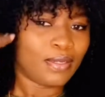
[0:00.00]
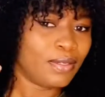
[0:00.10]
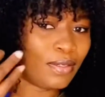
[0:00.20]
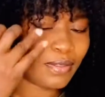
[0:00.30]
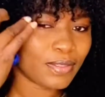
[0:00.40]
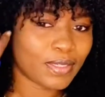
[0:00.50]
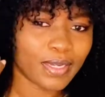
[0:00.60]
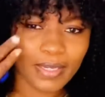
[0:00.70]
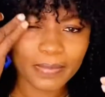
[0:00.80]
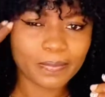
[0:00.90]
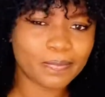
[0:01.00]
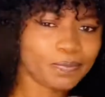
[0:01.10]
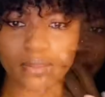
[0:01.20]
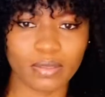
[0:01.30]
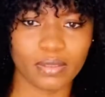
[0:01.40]
Okay.
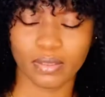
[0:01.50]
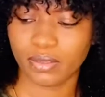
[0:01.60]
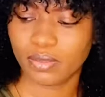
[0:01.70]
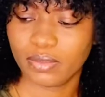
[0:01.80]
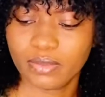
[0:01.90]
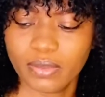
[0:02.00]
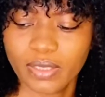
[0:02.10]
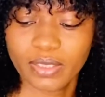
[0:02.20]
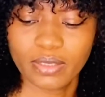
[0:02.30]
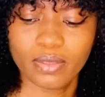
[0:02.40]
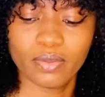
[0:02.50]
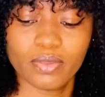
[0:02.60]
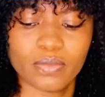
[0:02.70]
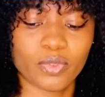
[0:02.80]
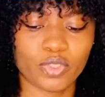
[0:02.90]
So I think it
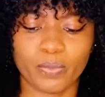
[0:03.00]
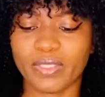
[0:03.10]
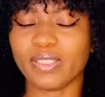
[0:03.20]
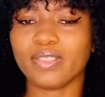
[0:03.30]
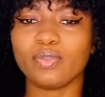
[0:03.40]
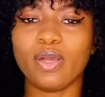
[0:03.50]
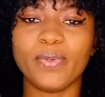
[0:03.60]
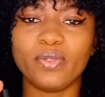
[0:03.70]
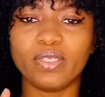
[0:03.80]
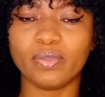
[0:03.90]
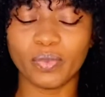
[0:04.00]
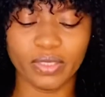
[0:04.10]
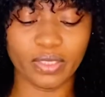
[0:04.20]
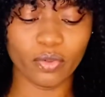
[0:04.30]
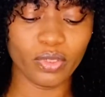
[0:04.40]
looks much better. So I'll be going in with
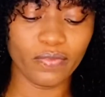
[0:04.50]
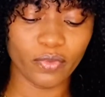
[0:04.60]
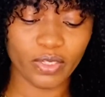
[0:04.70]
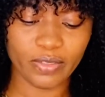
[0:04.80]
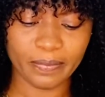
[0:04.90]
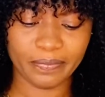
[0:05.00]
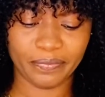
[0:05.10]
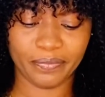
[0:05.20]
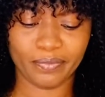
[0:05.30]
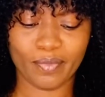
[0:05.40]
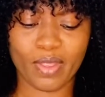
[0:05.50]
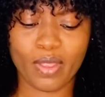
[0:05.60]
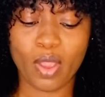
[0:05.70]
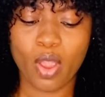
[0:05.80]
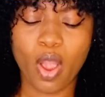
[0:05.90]
the olive oil.
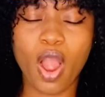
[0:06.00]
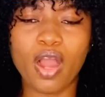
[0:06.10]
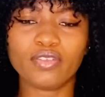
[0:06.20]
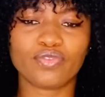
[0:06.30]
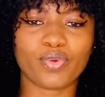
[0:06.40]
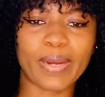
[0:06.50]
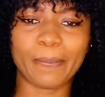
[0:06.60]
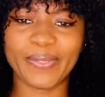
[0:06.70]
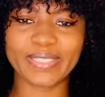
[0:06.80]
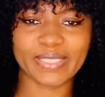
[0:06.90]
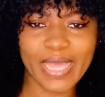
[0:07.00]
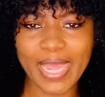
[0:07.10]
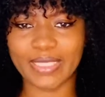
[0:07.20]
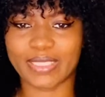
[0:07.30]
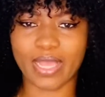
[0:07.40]

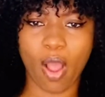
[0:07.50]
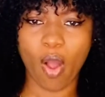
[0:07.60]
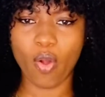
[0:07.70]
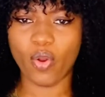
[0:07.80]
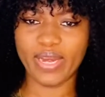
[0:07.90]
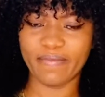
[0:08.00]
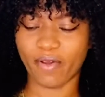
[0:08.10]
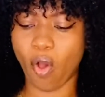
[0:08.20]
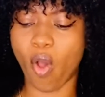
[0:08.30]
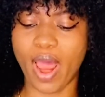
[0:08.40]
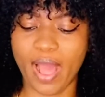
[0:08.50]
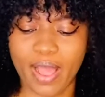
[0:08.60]
100% olive oil.